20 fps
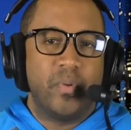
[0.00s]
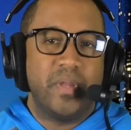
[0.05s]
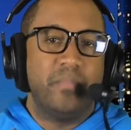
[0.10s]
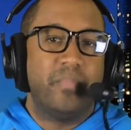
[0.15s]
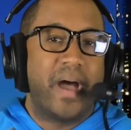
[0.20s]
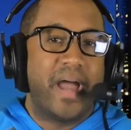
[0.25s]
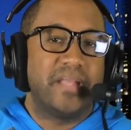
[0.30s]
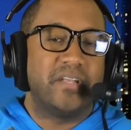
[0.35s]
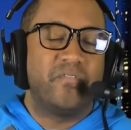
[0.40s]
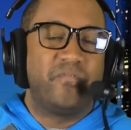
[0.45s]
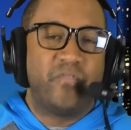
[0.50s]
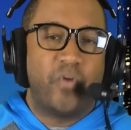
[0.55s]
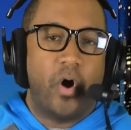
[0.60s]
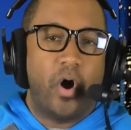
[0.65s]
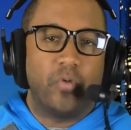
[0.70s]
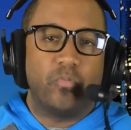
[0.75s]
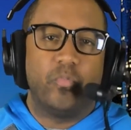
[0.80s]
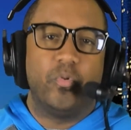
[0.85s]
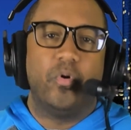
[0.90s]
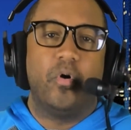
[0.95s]
we by
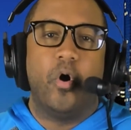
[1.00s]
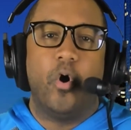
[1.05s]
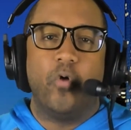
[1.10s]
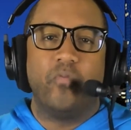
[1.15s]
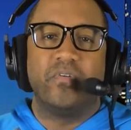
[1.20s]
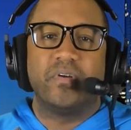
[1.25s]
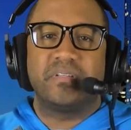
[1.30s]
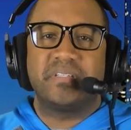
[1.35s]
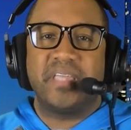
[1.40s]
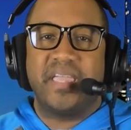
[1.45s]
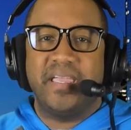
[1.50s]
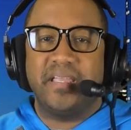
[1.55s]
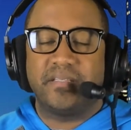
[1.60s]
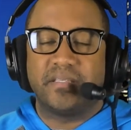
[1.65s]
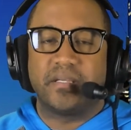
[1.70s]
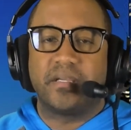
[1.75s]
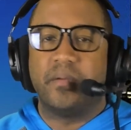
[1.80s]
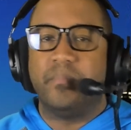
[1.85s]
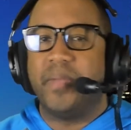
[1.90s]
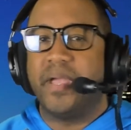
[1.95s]
default will
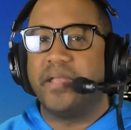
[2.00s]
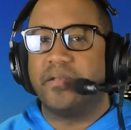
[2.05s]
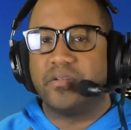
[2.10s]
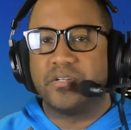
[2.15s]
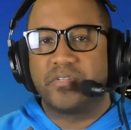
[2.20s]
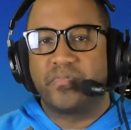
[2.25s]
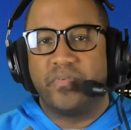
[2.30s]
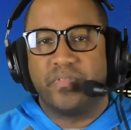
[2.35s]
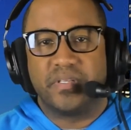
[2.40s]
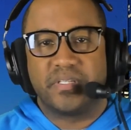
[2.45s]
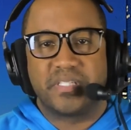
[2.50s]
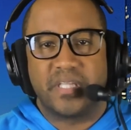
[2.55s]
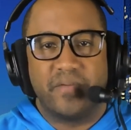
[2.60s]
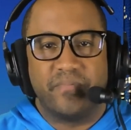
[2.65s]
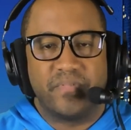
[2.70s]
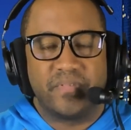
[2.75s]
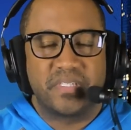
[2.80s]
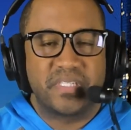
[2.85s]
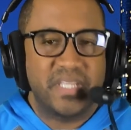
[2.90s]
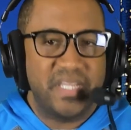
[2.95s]
overtake the Commanders for the
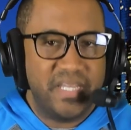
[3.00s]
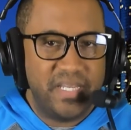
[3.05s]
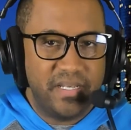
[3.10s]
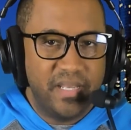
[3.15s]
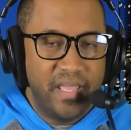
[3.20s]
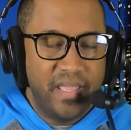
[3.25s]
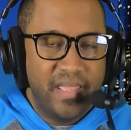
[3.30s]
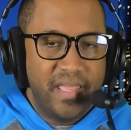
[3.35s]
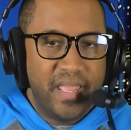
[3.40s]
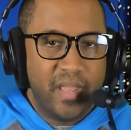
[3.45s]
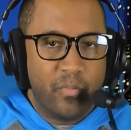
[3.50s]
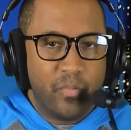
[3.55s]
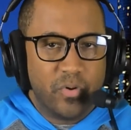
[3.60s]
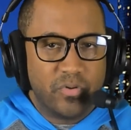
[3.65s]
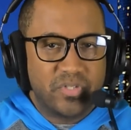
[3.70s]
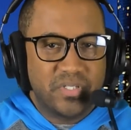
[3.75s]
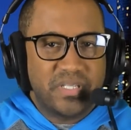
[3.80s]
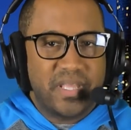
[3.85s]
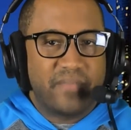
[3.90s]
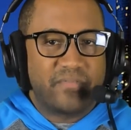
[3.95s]
7th seed, and
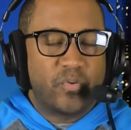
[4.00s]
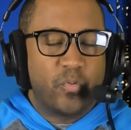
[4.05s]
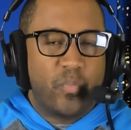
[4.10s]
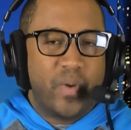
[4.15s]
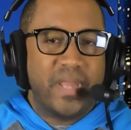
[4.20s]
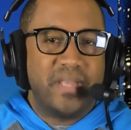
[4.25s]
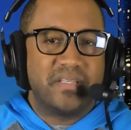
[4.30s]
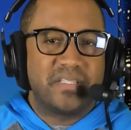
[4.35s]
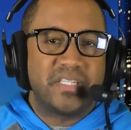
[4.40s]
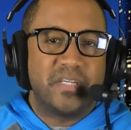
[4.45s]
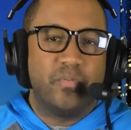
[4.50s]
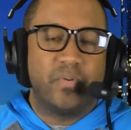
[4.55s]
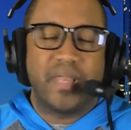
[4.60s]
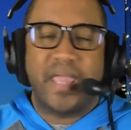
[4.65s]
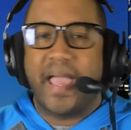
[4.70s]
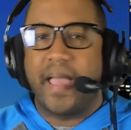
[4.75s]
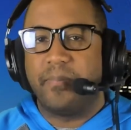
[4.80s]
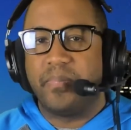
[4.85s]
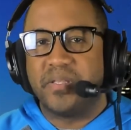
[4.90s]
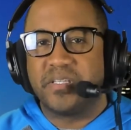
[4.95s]
we'll just have to wait and see
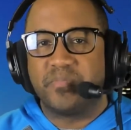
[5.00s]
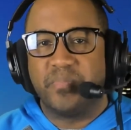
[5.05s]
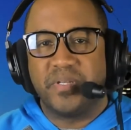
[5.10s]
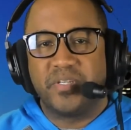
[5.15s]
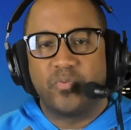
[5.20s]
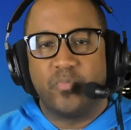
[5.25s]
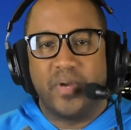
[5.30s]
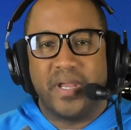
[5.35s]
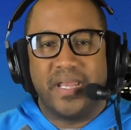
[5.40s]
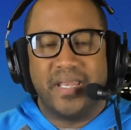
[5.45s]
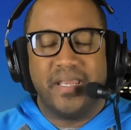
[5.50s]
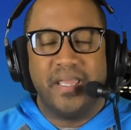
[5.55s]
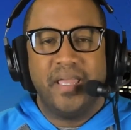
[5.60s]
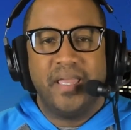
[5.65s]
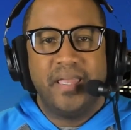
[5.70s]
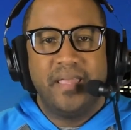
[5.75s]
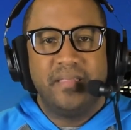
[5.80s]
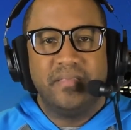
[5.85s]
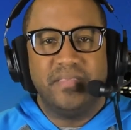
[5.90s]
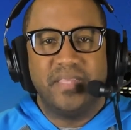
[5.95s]
what happens
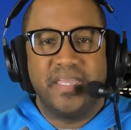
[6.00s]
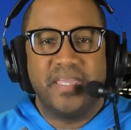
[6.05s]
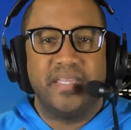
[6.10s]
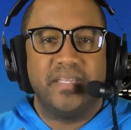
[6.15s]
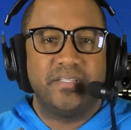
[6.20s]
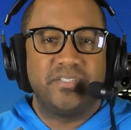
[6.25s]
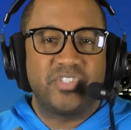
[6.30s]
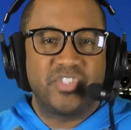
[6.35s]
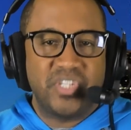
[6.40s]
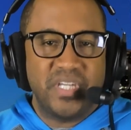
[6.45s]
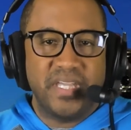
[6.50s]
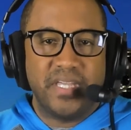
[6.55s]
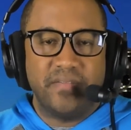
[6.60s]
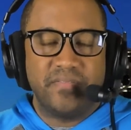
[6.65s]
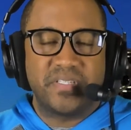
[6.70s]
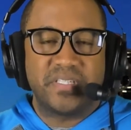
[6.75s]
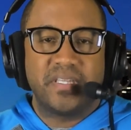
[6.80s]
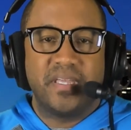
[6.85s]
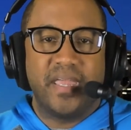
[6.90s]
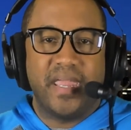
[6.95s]
between the
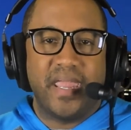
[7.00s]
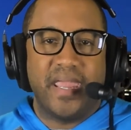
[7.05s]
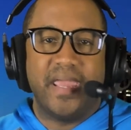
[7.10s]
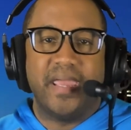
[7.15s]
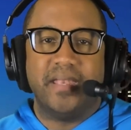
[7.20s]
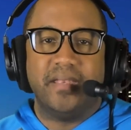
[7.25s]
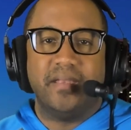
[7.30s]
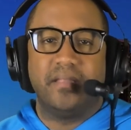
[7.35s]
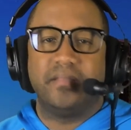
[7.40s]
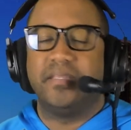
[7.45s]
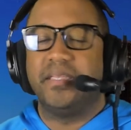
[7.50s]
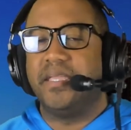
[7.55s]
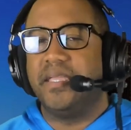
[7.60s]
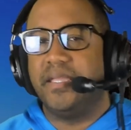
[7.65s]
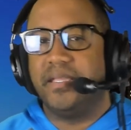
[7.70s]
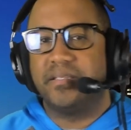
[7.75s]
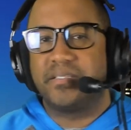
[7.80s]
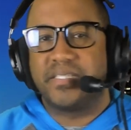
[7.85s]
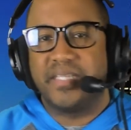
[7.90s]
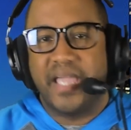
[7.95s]
Chiefs and
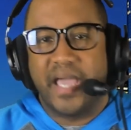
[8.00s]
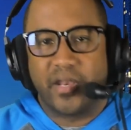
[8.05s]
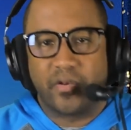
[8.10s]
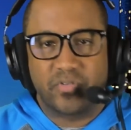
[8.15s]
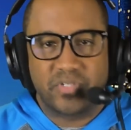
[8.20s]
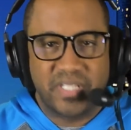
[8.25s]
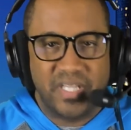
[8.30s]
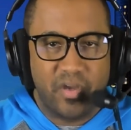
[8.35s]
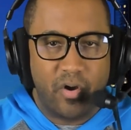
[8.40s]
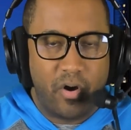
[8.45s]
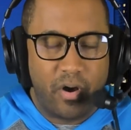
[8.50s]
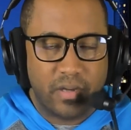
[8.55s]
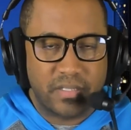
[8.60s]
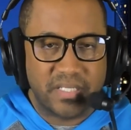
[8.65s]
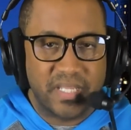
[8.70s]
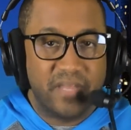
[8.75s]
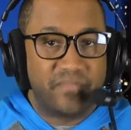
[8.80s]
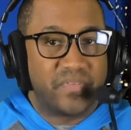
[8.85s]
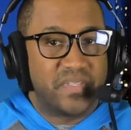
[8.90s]
the Seattle Seahawks.